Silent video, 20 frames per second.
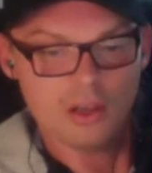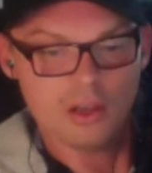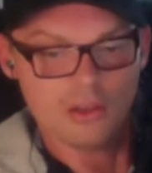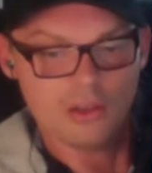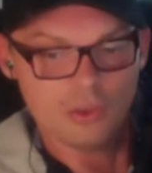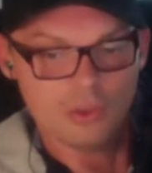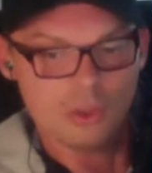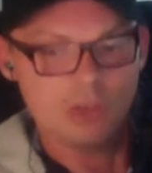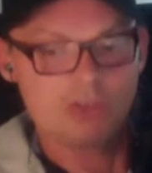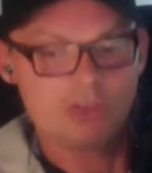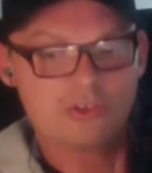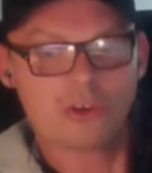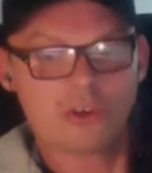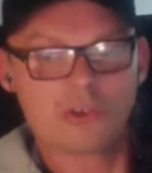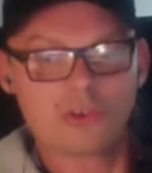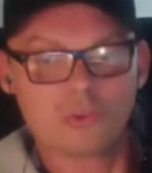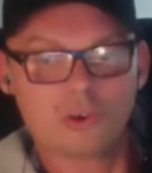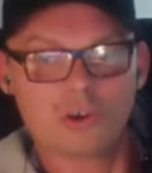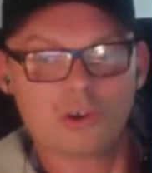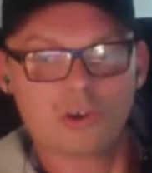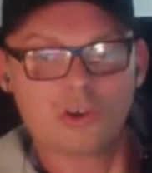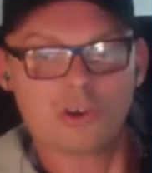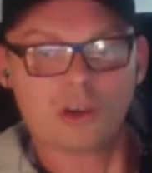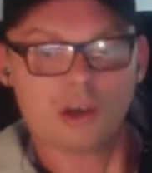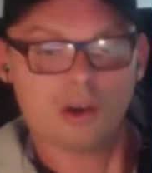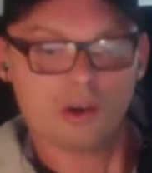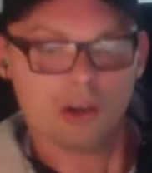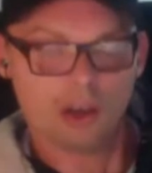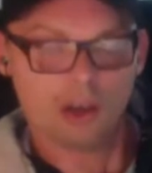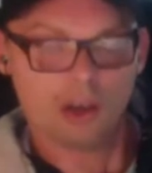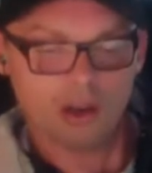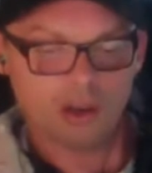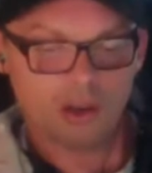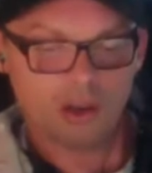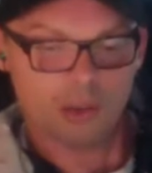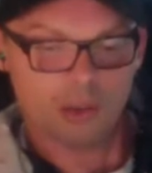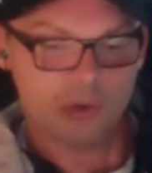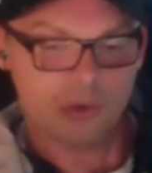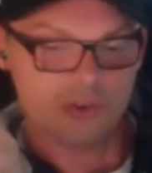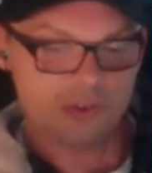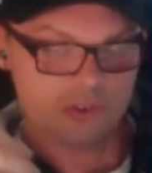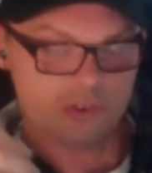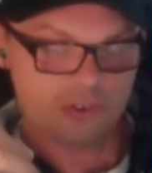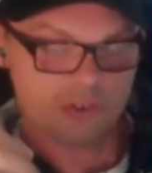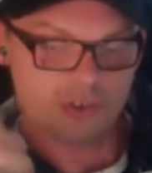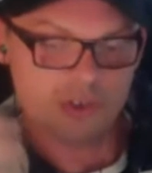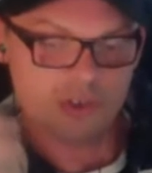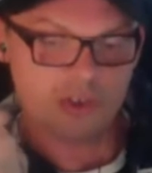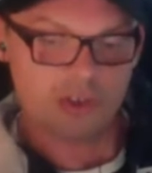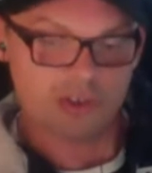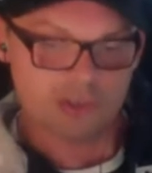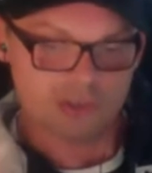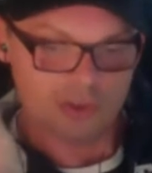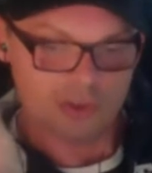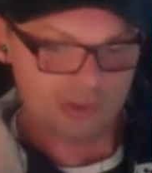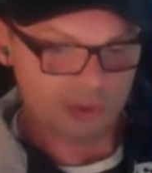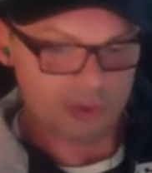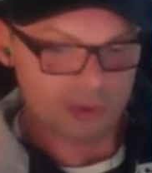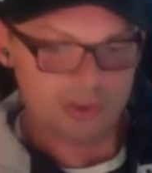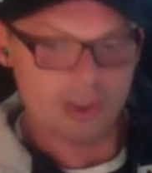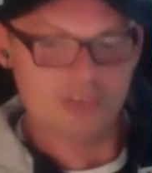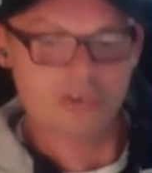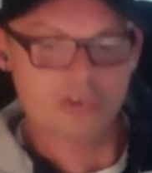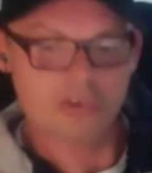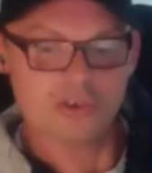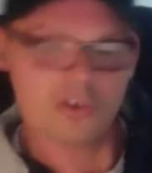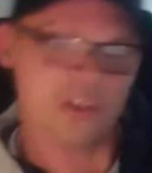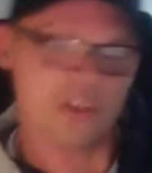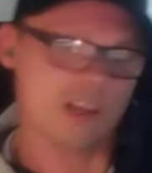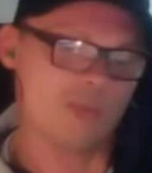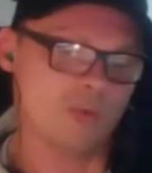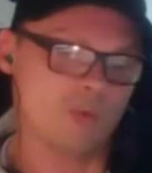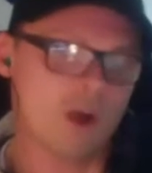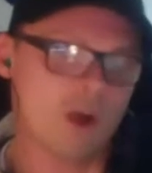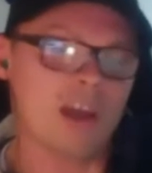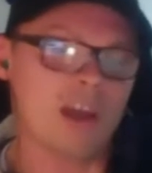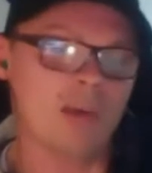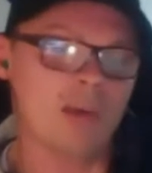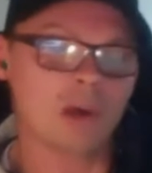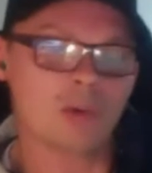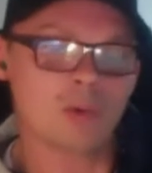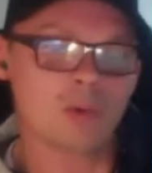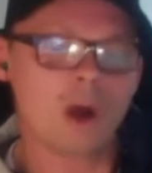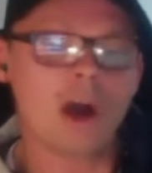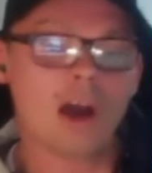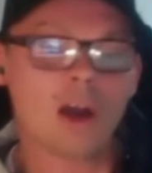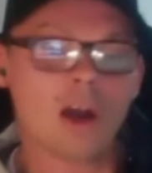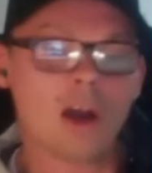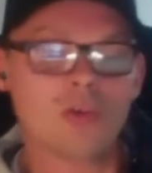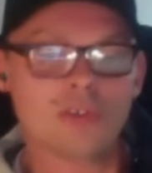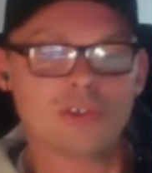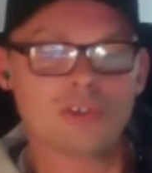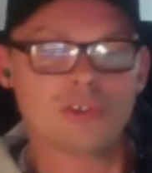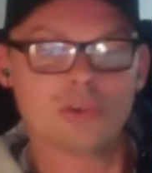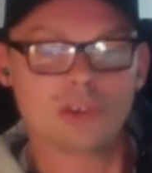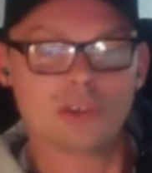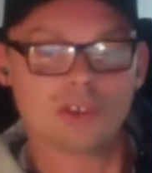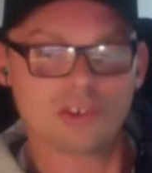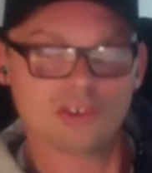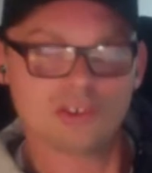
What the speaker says: When you start to work on a project, just repeat to yourself, why are we doing this?